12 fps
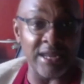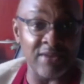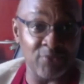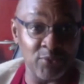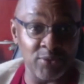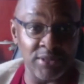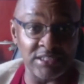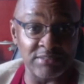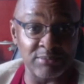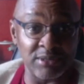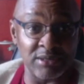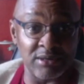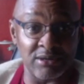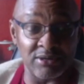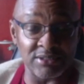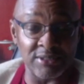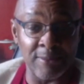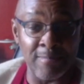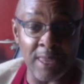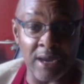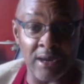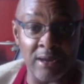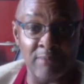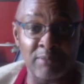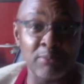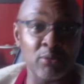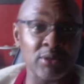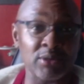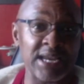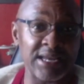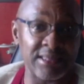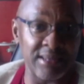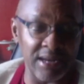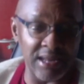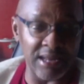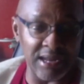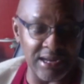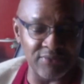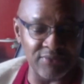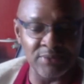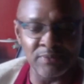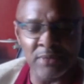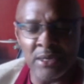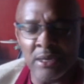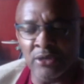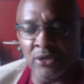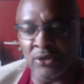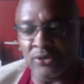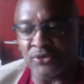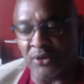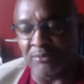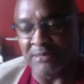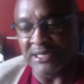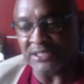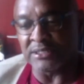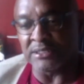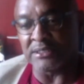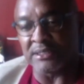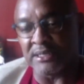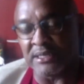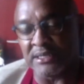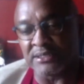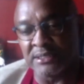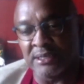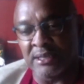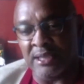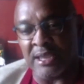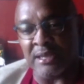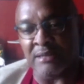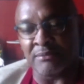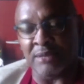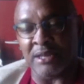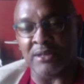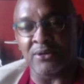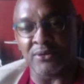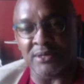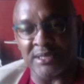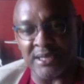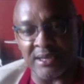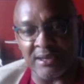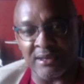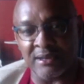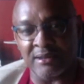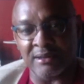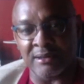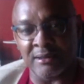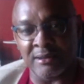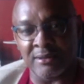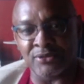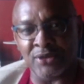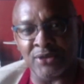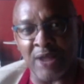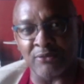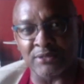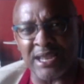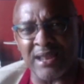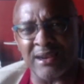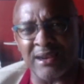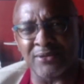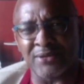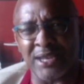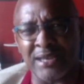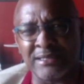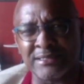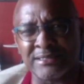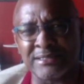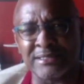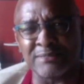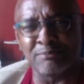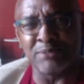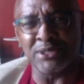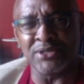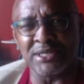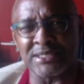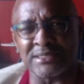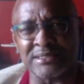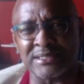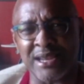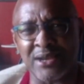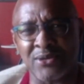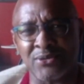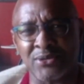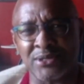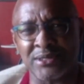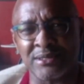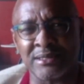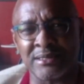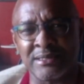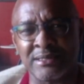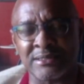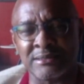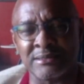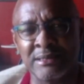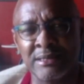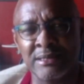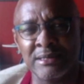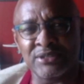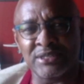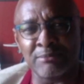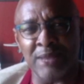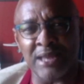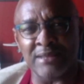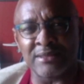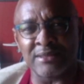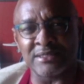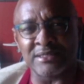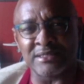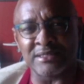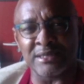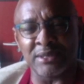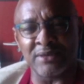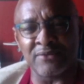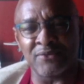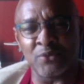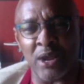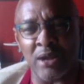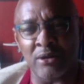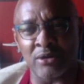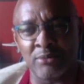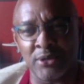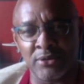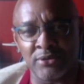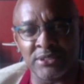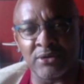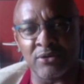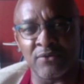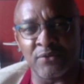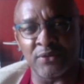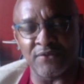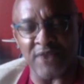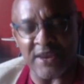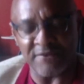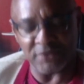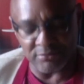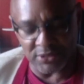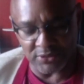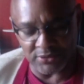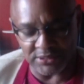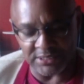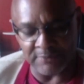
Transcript: for this because people are taking their lives. You know, so I'm listening to this and I'm like, okay. So I was kind of like, okay, this bill doesn't sound good. It doesn't seem like this is something for our community or for the faith community.